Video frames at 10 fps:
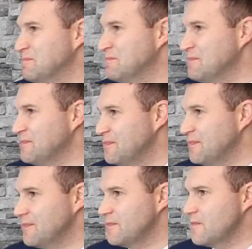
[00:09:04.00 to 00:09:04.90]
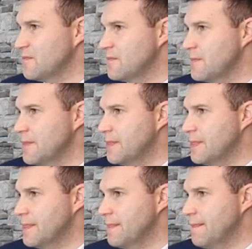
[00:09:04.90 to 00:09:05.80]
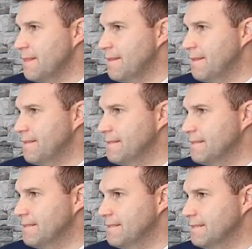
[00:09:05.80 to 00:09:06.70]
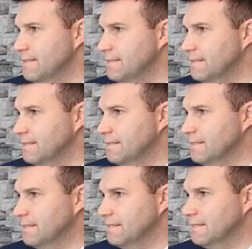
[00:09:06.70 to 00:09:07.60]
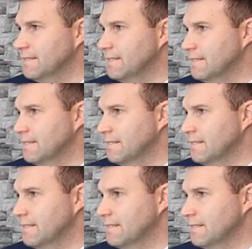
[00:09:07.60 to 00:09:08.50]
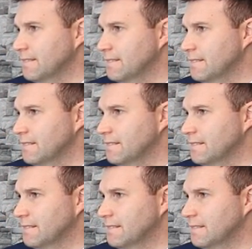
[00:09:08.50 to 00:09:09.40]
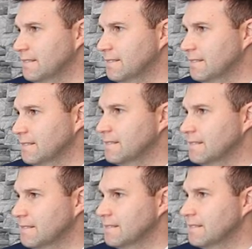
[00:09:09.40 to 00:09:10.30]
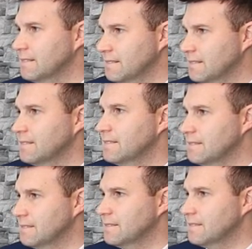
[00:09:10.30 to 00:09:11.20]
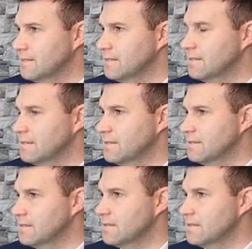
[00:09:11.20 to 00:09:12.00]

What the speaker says: (not speaking)